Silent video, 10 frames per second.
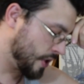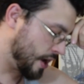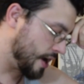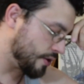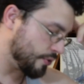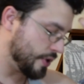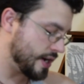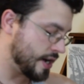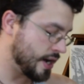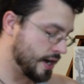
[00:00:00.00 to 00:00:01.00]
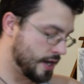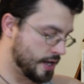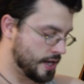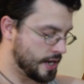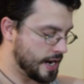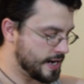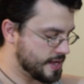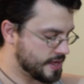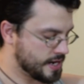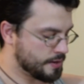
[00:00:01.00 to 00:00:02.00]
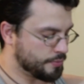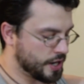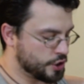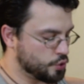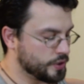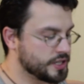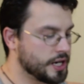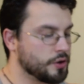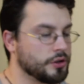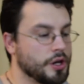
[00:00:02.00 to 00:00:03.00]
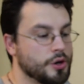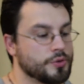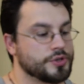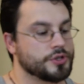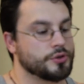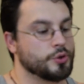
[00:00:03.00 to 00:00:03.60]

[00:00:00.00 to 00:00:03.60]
And three, anything by Joyce Carol Oates,